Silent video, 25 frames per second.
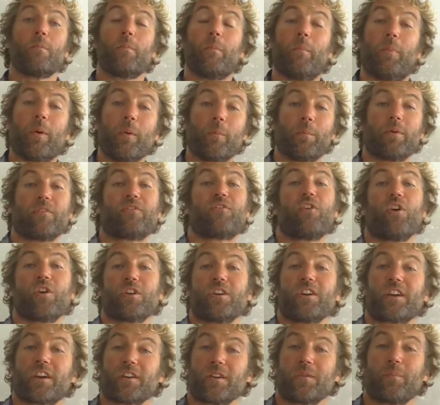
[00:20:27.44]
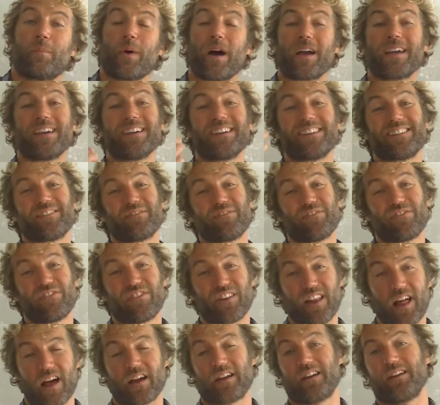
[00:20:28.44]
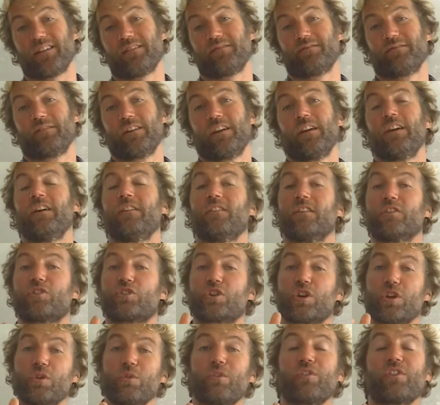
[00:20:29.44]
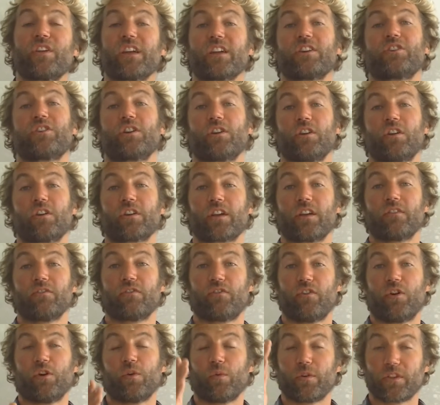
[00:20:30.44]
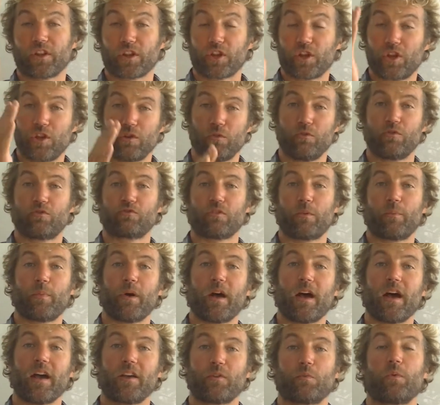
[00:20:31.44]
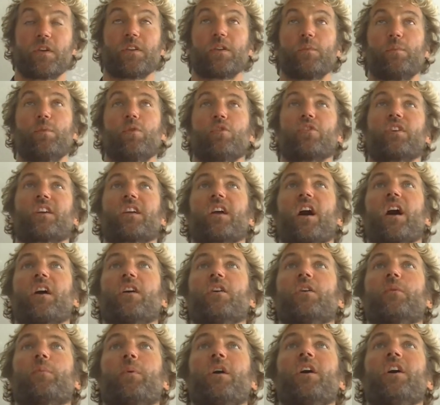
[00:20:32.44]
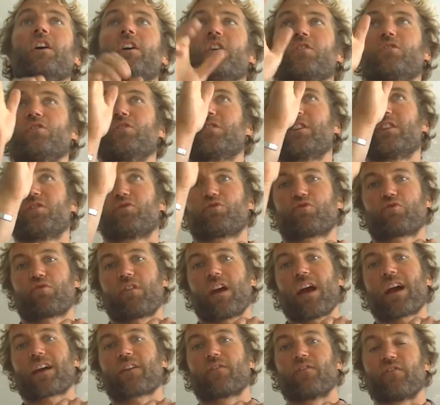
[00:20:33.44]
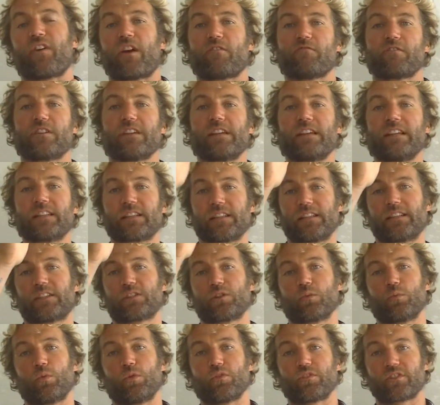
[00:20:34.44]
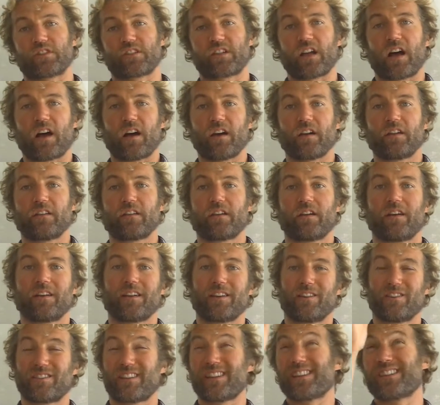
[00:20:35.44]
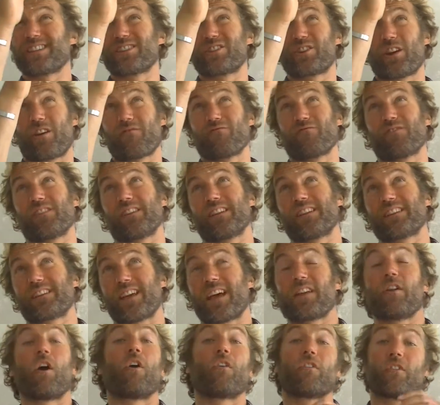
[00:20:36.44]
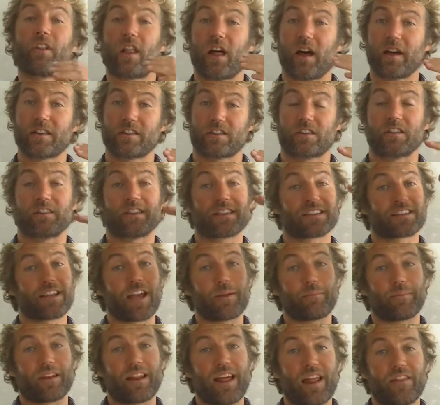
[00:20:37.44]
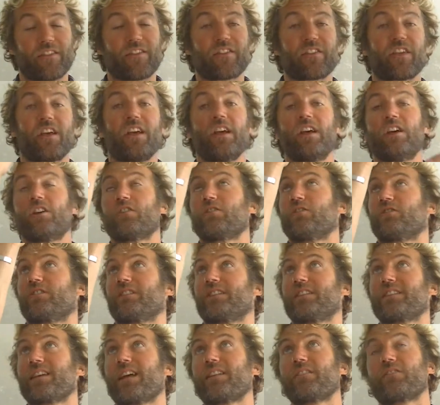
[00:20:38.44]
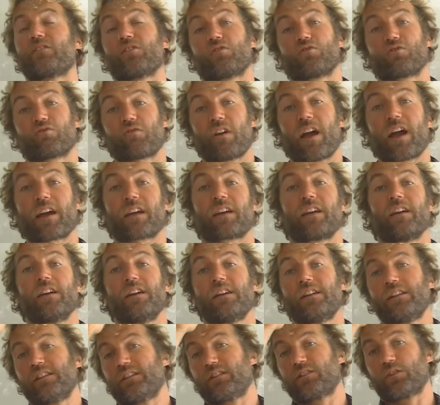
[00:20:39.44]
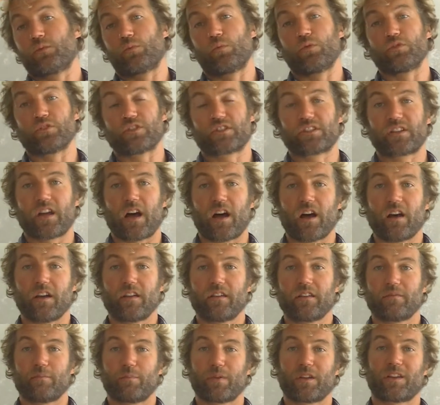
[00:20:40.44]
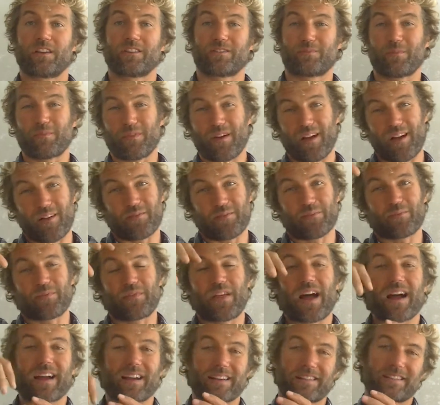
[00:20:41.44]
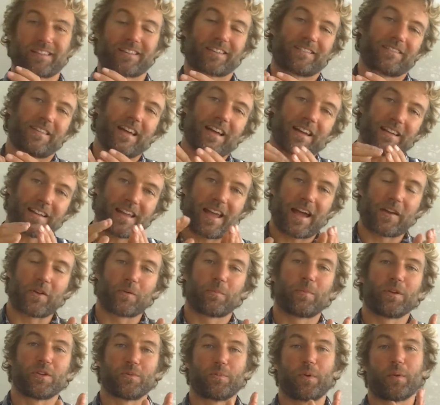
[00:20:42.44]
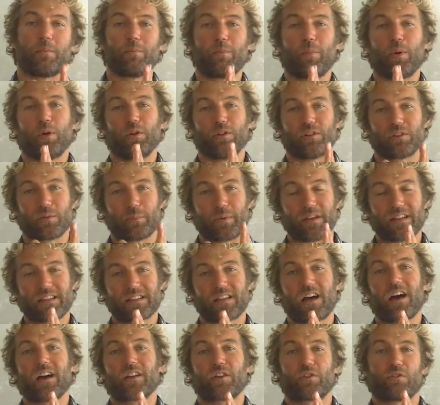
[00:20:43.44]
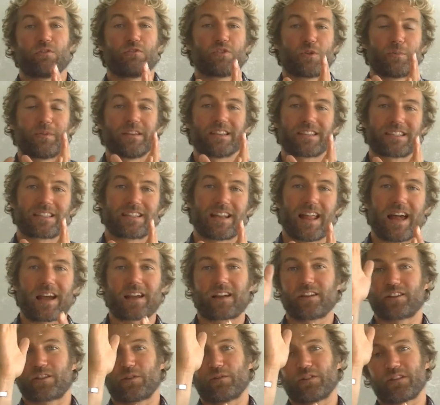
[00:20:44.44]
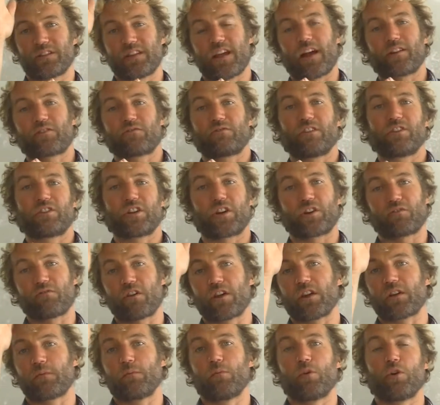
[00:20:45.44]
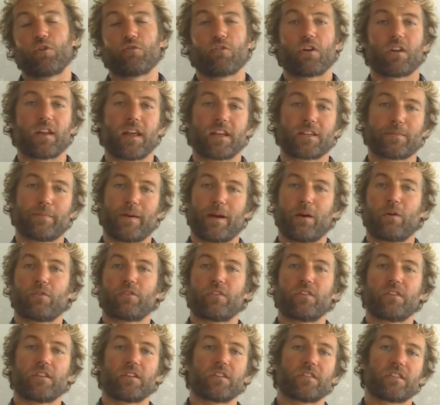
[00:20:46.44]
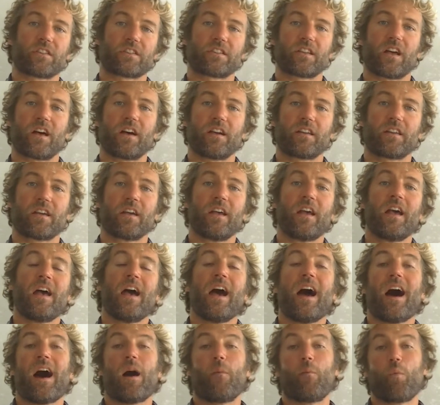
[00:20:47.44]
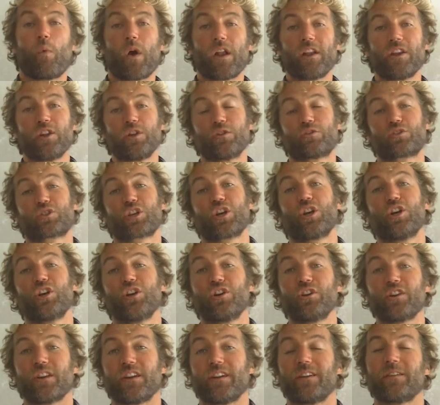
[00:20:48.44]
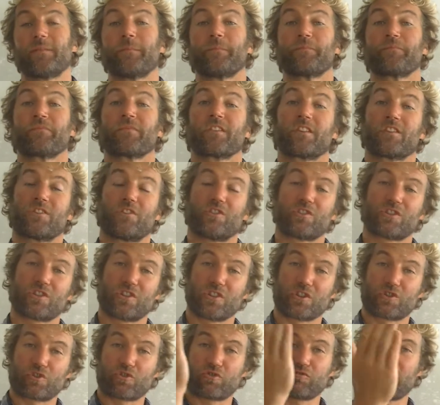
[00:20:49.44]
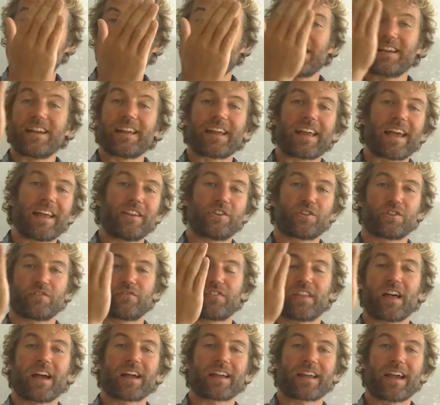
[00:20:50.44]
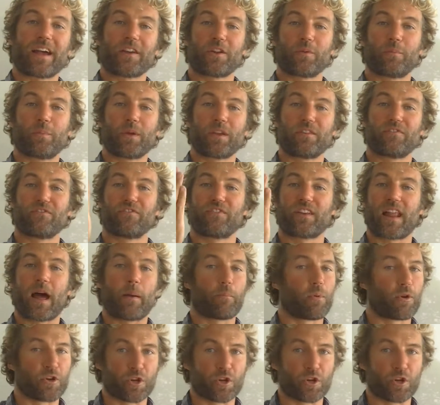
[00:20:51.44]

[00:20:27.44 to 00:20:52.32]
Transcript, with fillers: But before you're going to buy it, fly it. The two things you're looking for with a huge repair is when you put the kite up, does it trap very easily to one side? I mean, does it generally tend, on lines at the same length, does it tend to track to one side? Because that, that canopy's been pulled a bit tighter or is a bit slacker, so it's naturally generating more or less power than the other side. And when you turn it, does the trailing edge of that canopy flap?